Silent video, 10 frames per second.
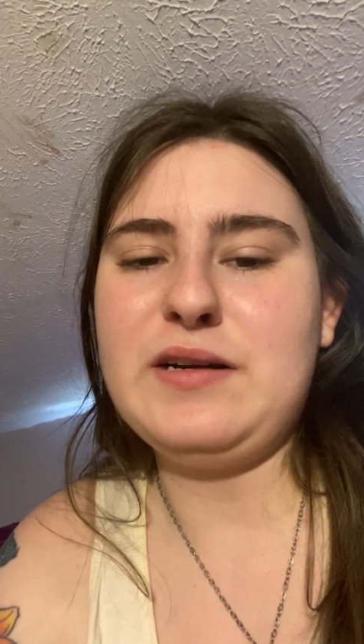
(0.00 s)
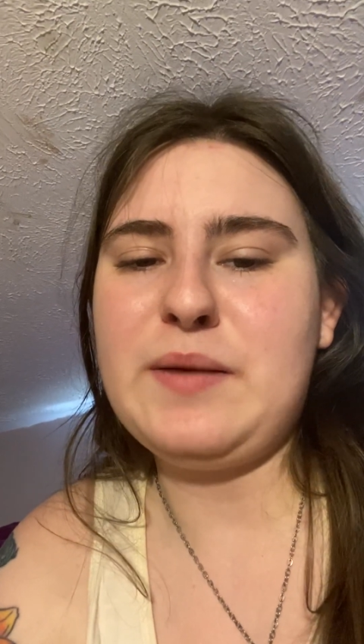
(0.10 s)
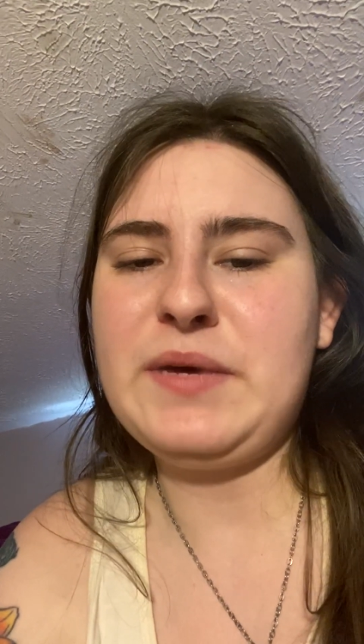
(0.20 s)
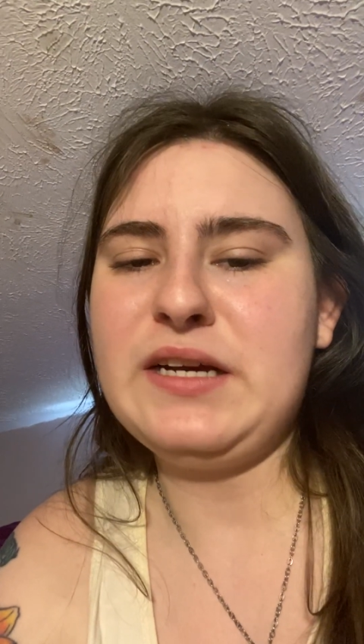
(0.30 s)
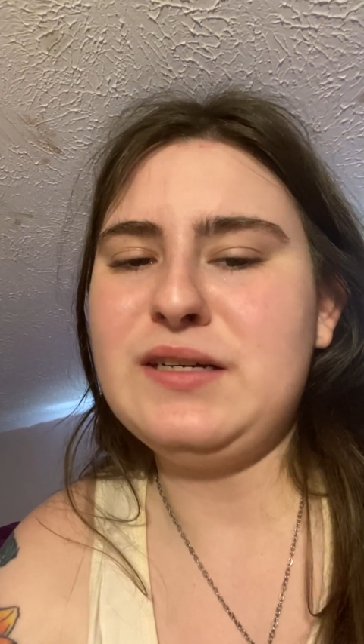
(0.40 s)
And
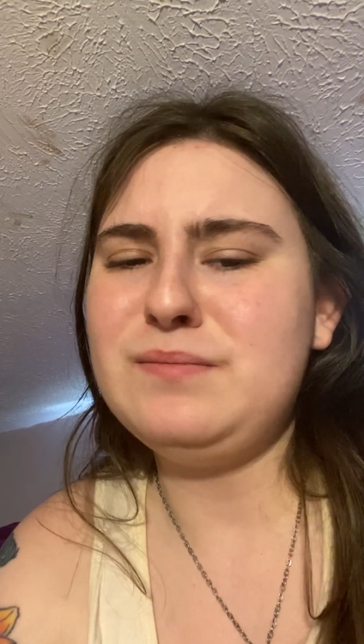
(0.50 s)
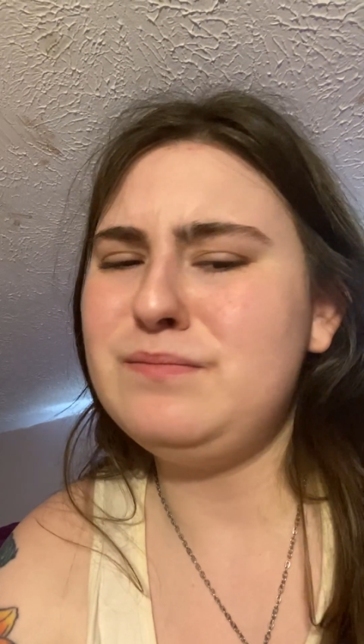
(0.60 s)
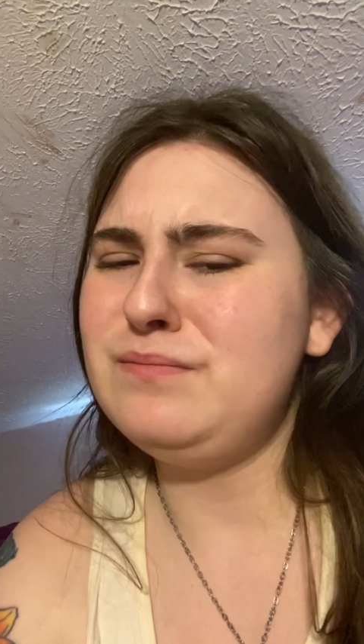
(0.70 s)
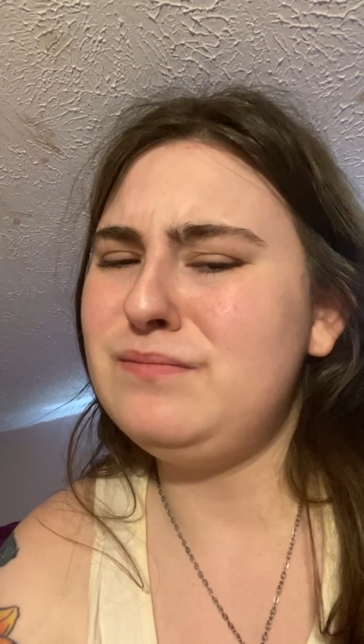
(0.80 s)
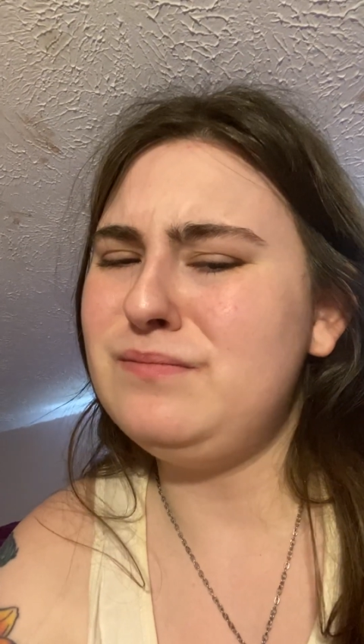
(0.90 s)
I'm like,
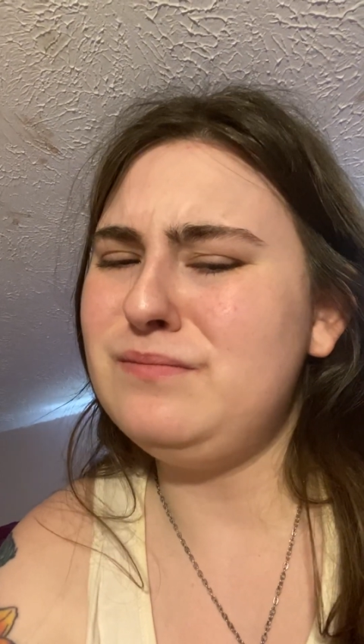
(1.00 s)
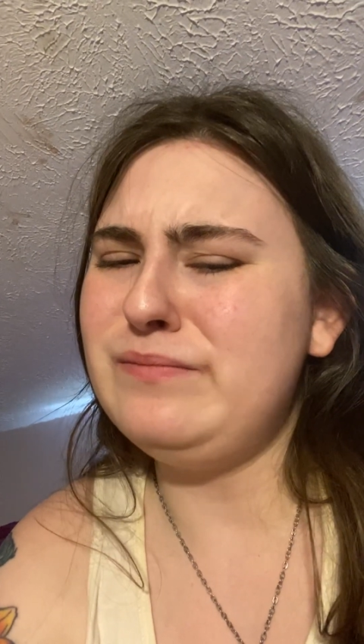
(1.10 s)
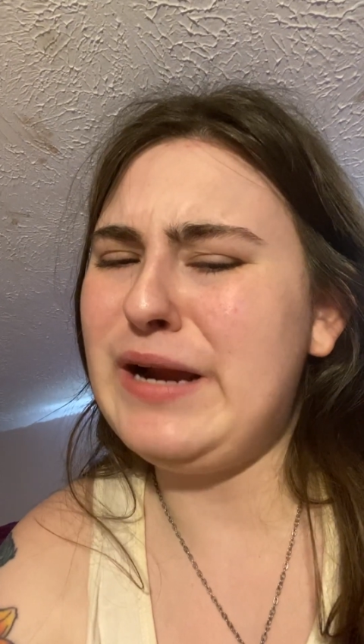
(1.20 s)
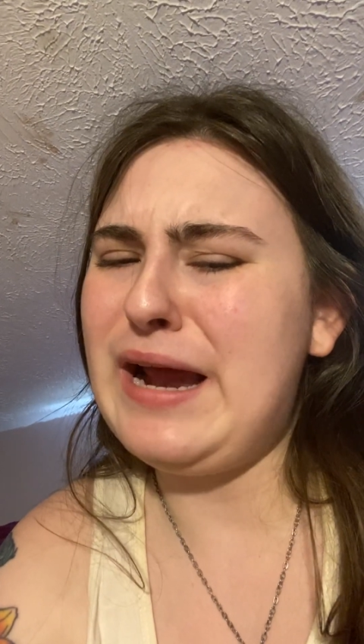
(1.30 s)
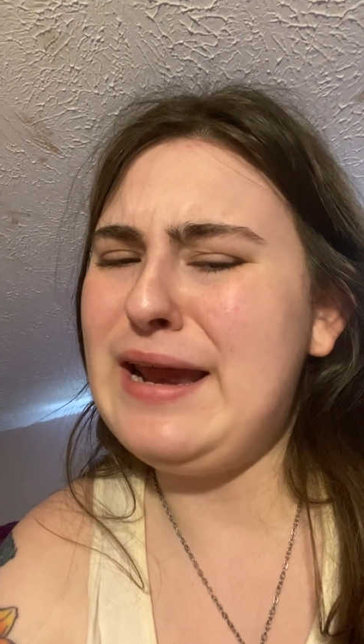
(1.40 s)

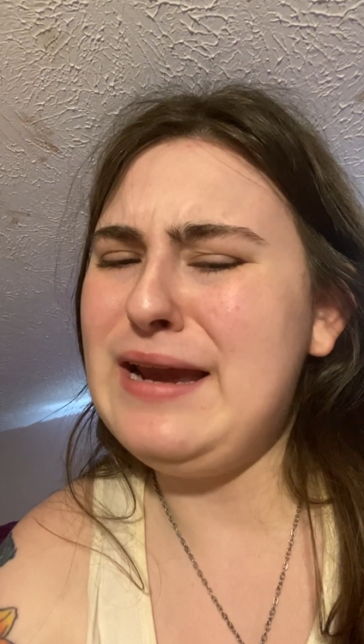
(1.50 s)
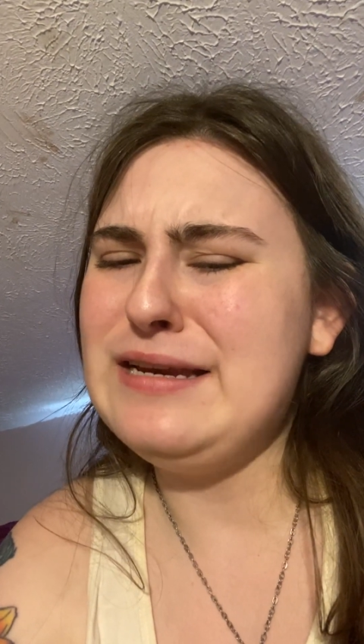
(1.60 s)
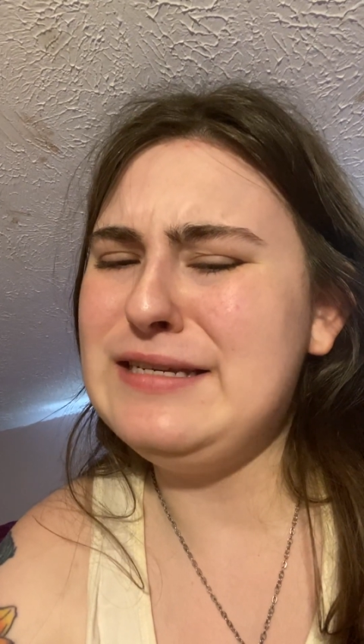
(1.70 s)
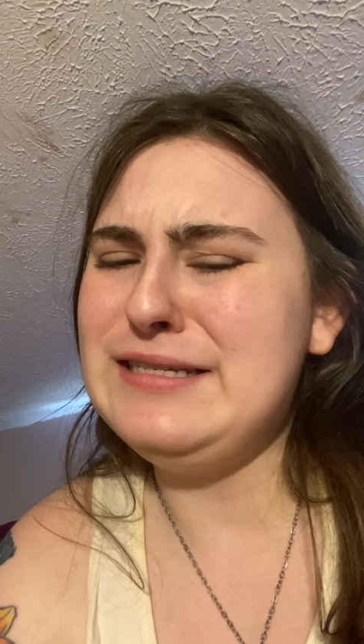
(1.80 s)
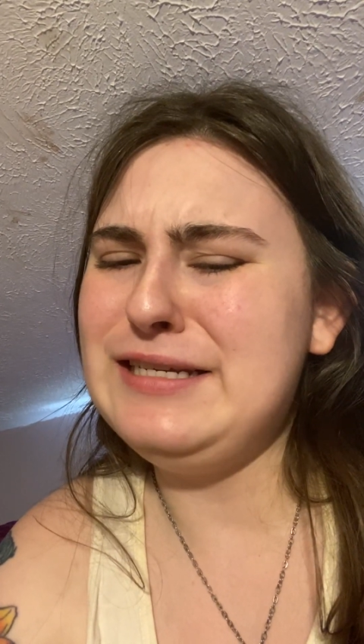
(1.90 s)
But I
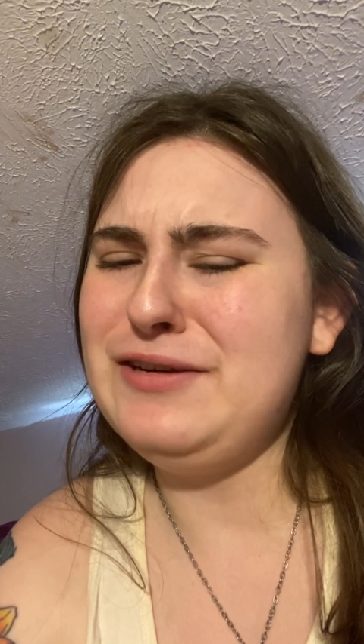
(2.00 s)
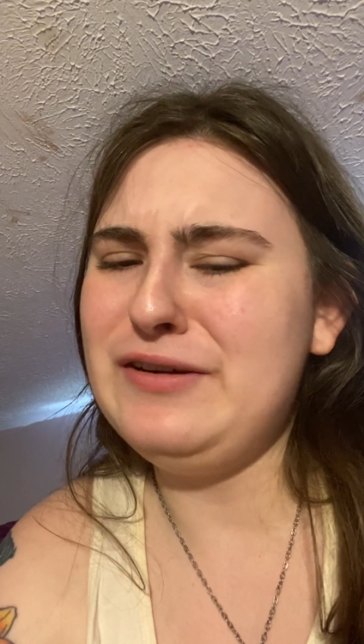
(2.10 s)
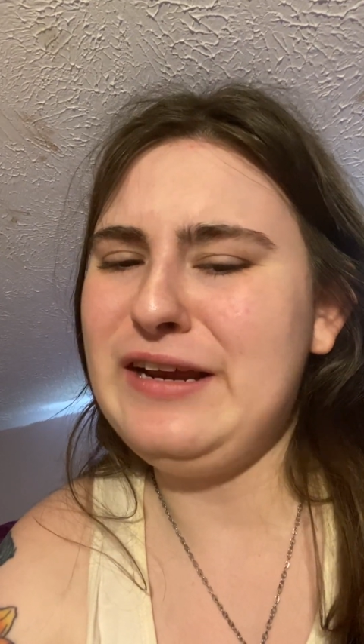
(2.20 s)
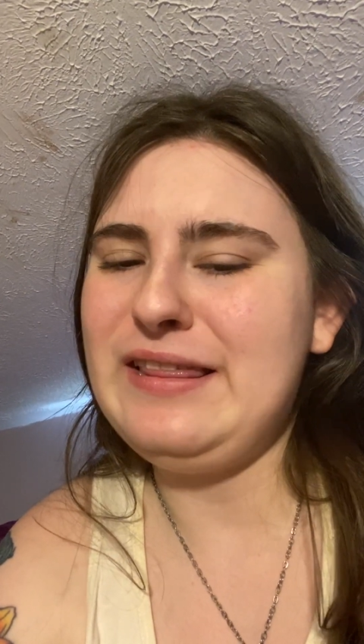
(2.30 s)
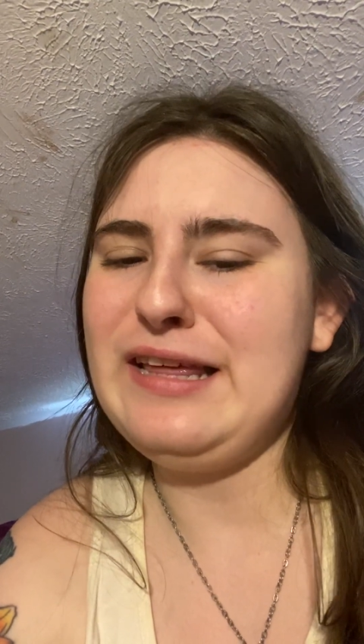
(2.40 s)
didn't do
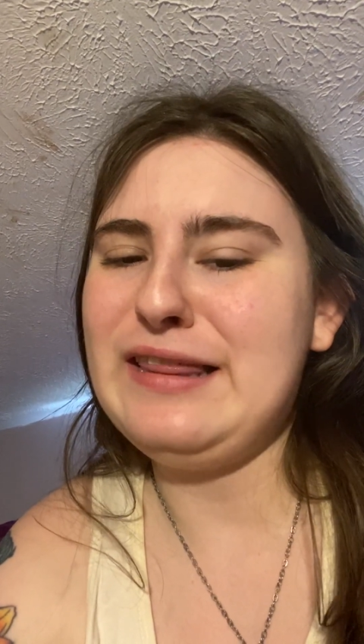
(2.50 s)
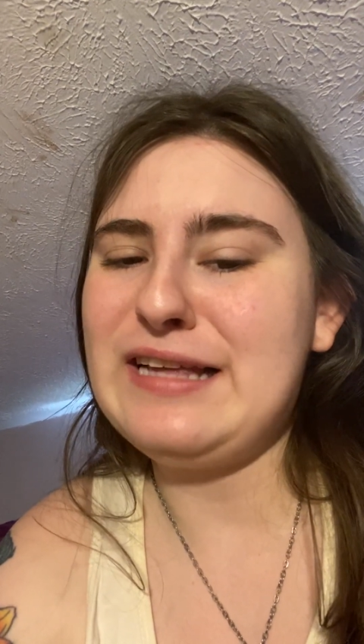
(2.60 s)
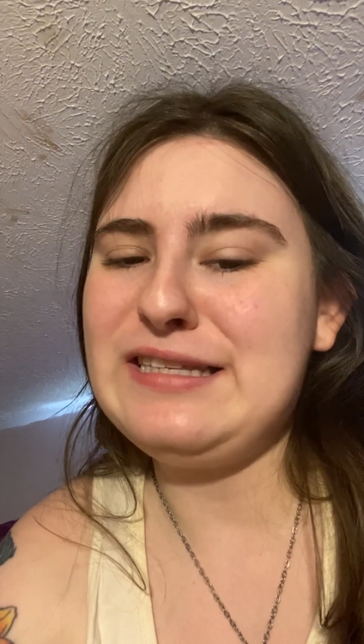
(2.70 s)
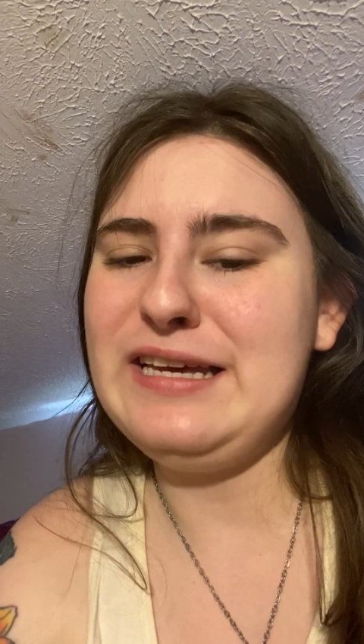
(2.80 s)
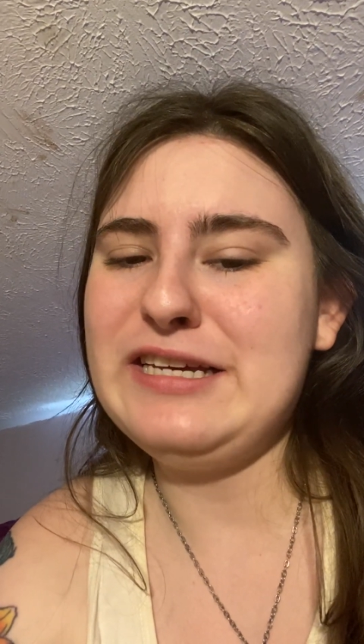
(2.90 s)
anything.
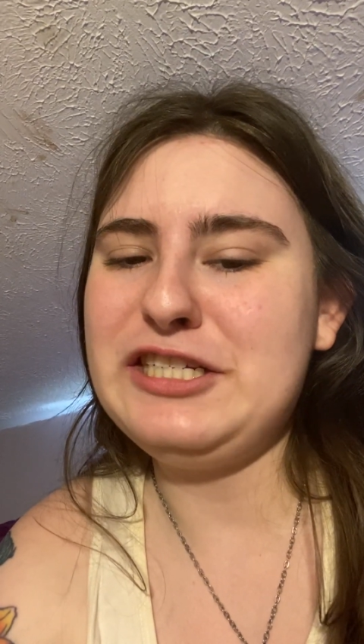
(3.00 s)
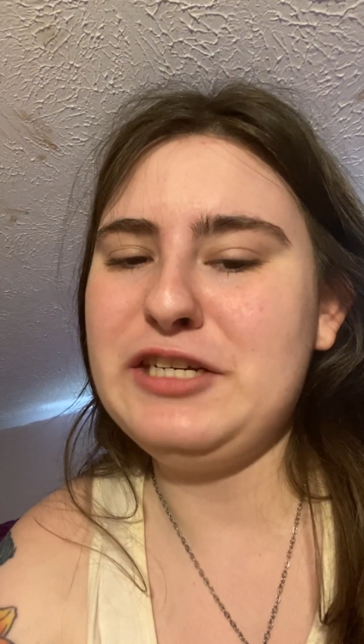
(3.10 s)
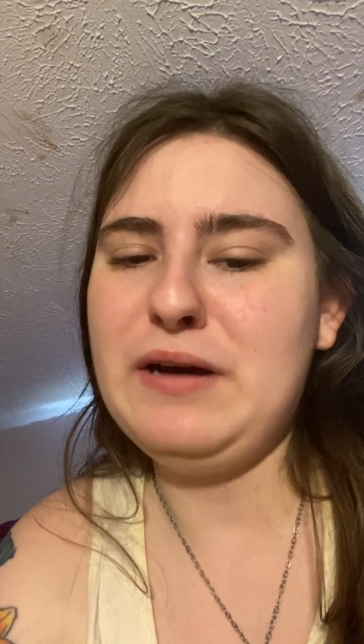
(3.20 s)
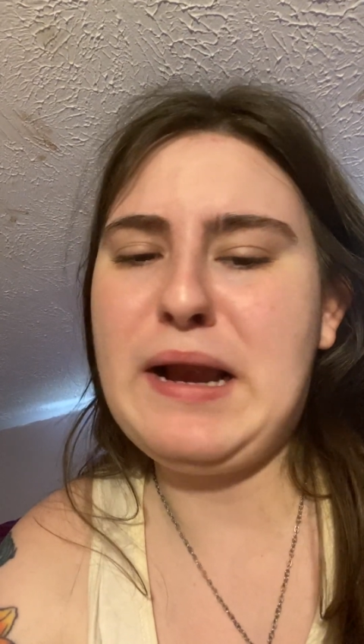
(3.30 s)
That's the issue.